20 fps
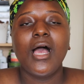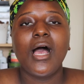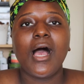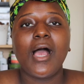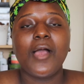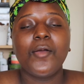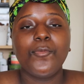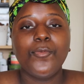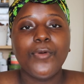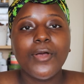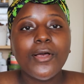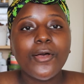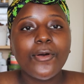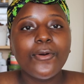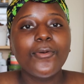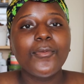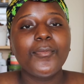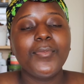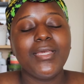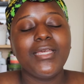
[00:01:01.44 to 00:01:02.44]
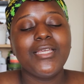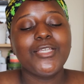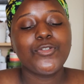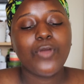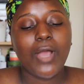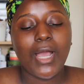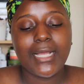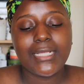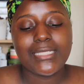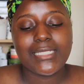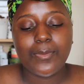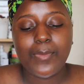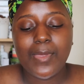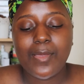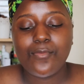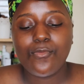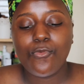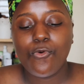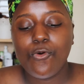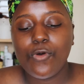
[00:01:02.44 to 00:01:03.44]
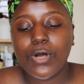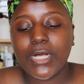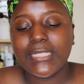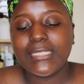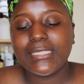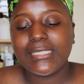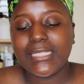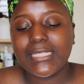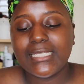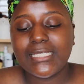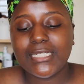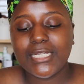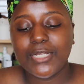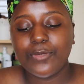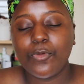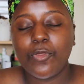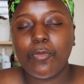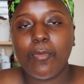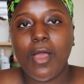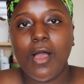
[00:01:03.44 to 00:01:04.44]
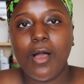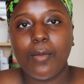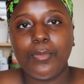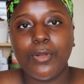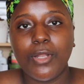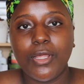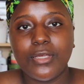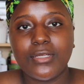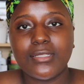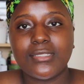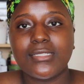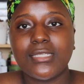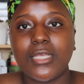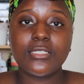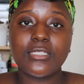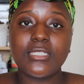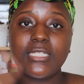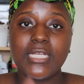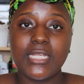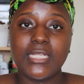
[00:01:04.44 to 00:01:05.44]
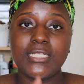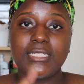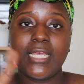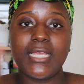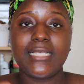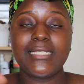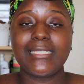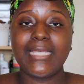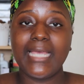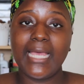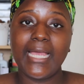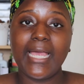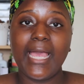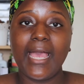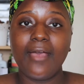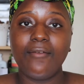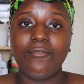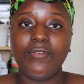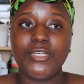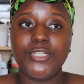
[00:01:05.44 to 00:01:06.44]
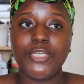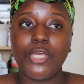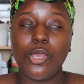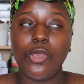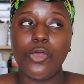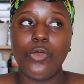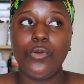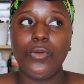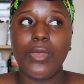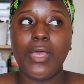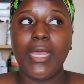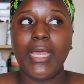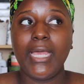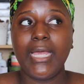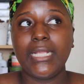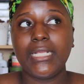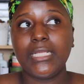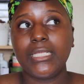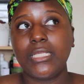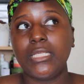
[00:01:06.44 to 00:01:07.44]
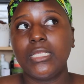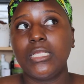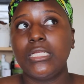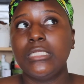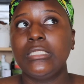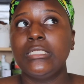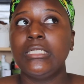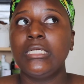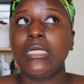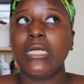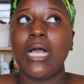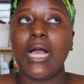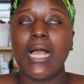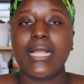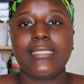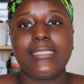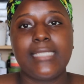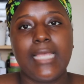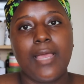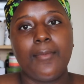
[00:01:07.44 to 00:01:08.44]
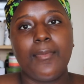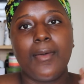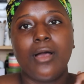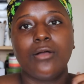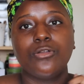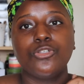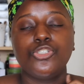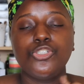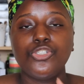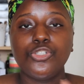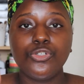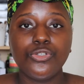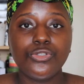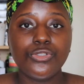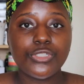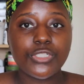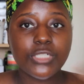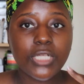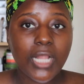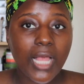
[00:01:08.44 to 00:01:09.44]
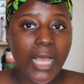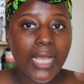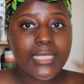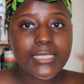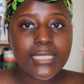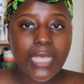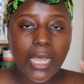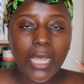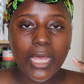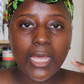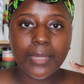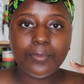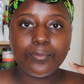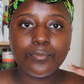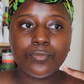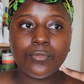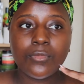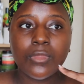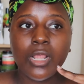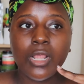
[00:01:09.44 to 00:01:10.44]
I will be trying to be more consistent with my uploads. Did a skincare video in, I'd say about June, July time.